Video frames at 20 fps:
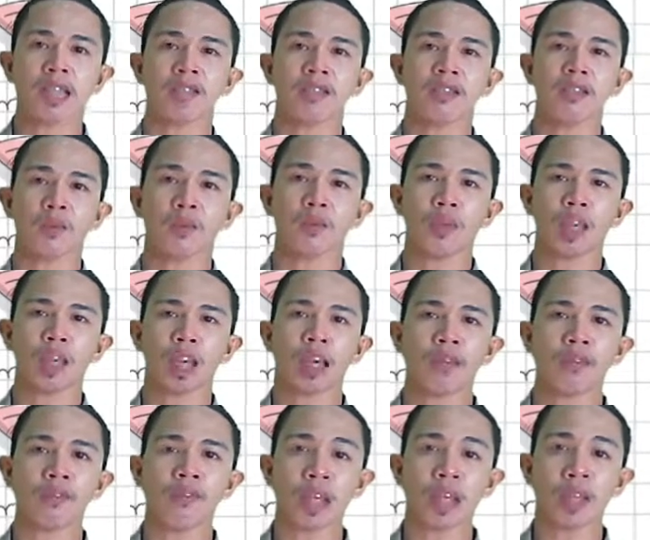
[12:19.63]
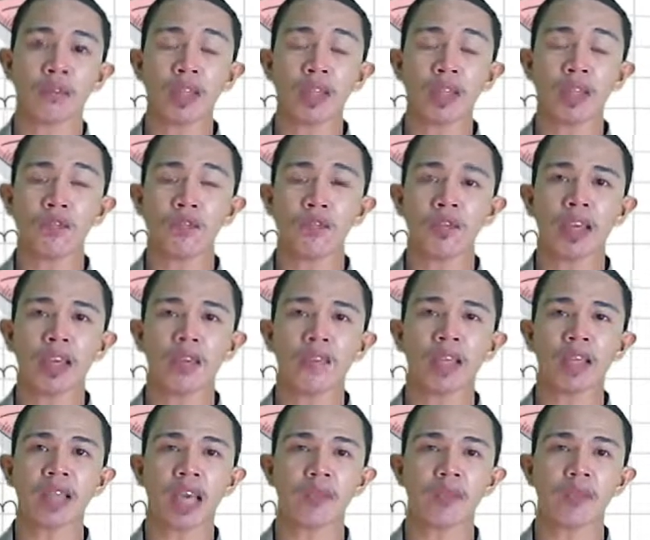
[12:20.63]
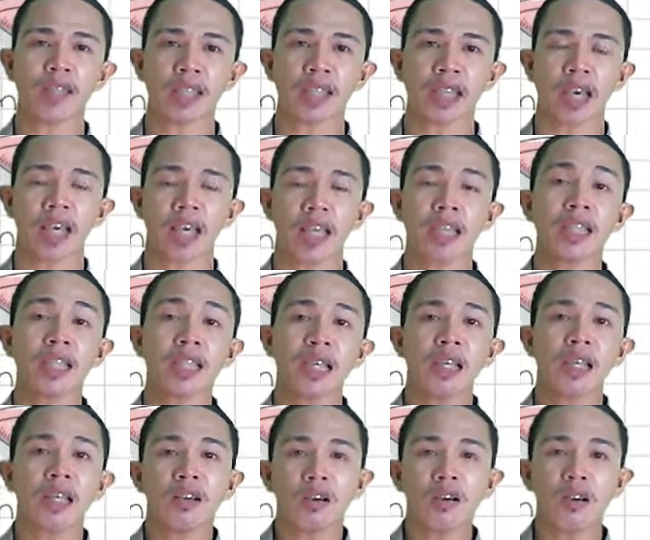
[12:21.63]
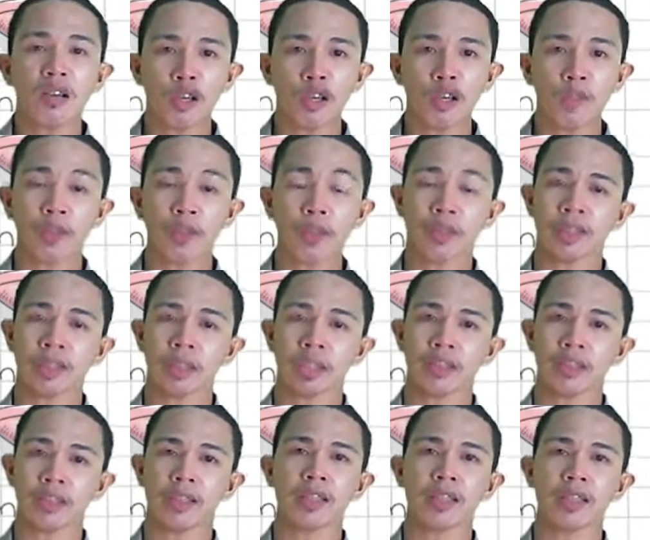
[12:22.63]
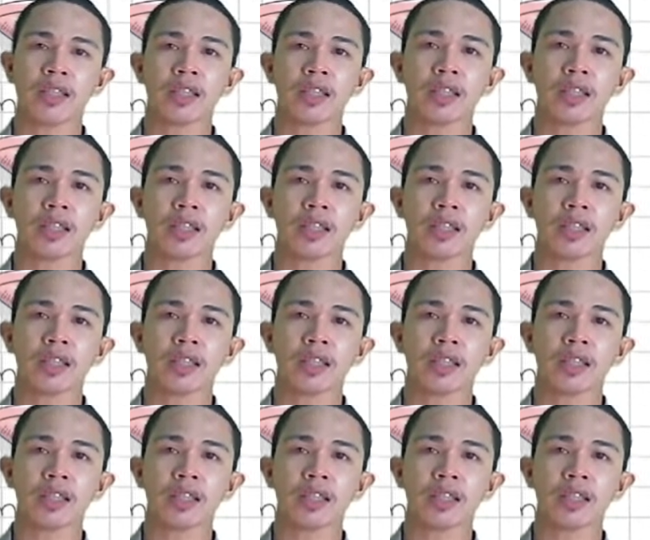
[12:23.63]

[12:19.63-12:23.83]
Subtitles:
So we have 75 times 9 all over 100.